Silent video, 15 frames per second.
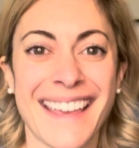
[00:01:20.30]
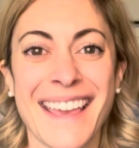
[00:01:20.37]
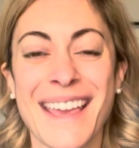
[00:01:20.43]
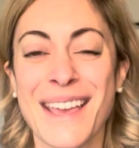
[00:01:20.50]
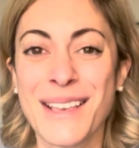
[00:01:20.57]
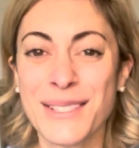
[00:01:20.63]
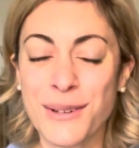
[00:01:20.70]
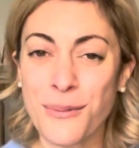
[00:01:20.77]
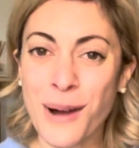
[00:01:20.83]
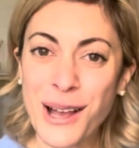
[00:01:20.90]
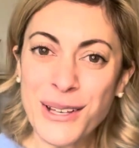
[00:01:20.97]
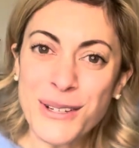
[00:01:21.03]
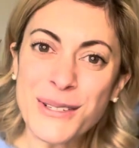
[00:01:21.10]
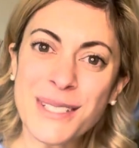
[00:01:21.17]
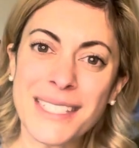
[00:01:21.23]
So while you're
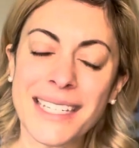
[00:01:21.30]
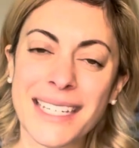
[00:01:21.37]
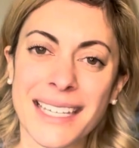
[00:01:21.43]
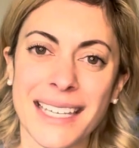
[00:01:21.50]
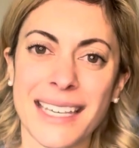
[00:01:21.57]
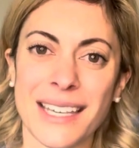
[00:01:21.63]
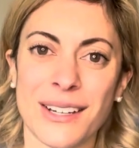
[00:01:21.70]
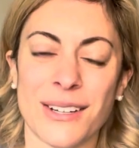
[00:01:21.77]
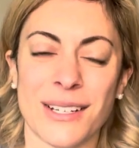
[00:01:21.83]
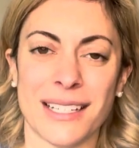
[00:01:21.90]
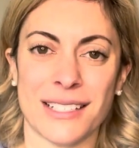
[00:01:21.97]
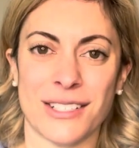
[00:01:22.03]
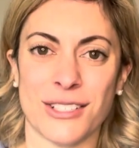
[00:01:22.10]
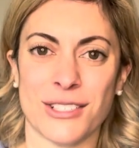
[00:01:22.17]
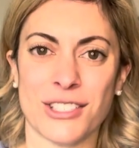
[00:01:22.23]
sitting here in your
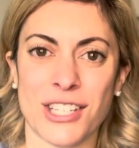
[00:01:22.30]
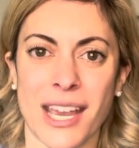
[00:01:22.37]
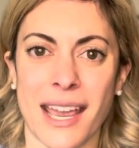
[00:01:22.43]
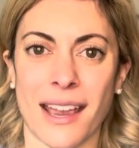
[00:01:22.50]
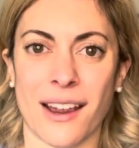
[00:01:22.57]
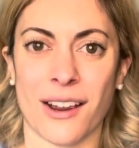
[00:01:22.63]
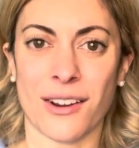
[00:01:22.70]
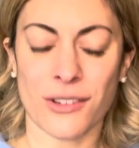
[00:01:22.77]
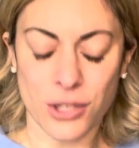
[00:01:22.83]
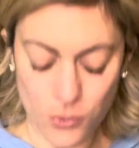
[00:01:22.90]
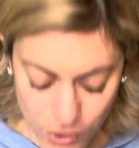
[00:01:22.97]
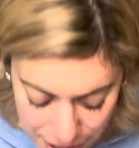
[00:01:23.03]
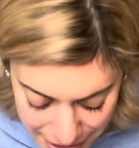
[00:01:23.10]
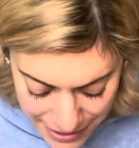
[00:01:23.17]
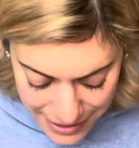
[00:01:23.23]
chair, you want to
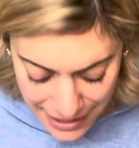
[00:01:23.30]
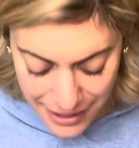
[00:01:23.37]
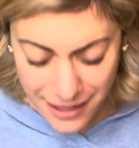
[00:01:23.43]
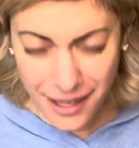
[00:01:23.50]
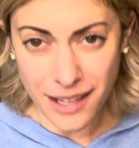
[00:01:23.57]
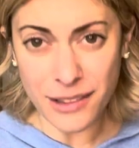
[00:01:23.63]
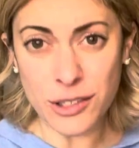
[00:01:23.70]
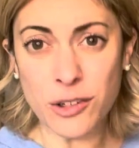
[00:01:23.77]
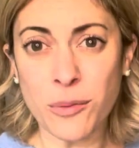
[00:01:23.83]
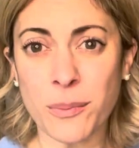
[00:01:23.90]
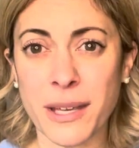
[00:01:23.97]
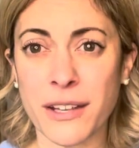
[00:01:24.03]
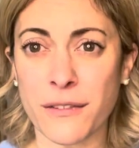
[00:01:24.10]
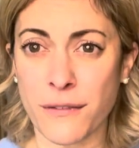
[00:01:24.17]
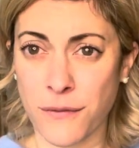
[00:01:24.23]
sit a little bit
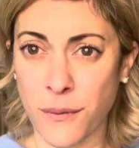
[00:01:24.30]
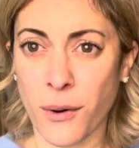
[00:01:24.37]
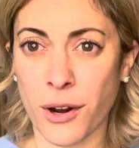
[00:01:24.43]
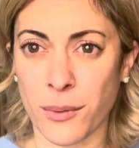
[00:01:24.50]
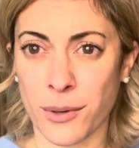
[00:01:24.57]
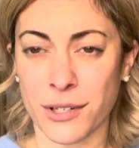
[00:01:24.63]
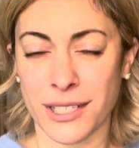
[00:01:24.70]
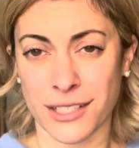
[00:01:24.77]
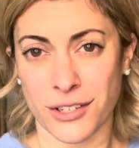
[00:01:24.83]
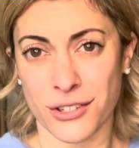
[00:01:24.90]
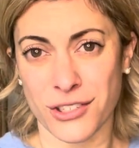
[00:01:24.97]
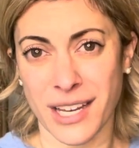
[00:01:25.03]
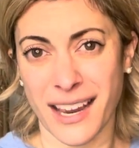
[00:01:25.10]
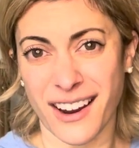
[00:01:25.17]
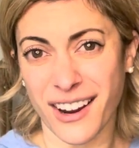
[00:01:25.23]
forward in your
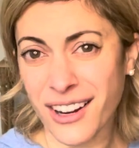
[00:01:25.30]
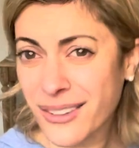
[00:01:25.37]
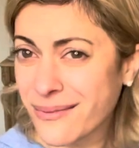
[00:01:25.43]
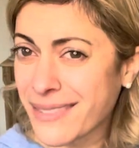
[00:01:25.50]
chair.